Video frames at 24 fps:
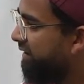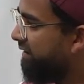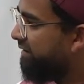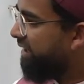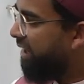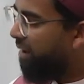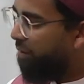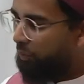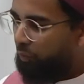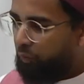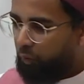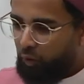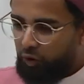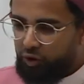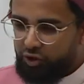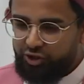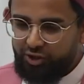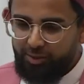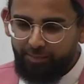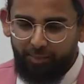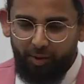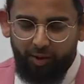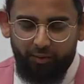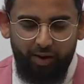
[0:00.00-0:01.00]
That
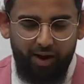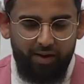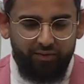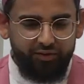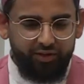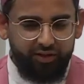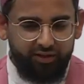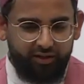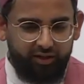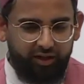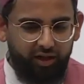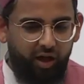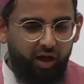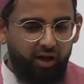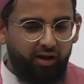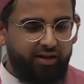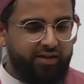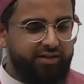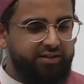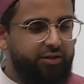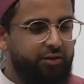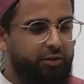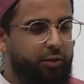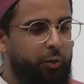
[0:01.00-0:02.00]
worship around the
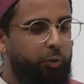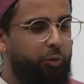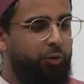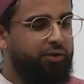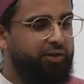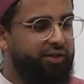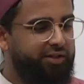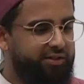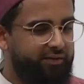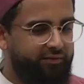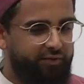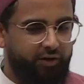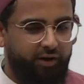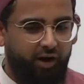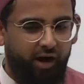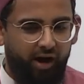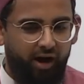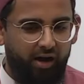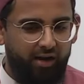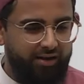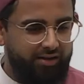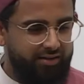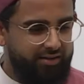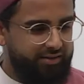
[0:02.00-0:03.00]
clock is the coolness of your
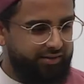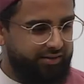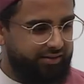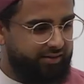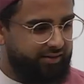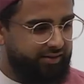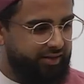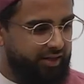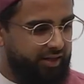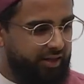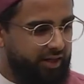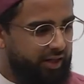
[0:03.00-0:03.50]
eyes.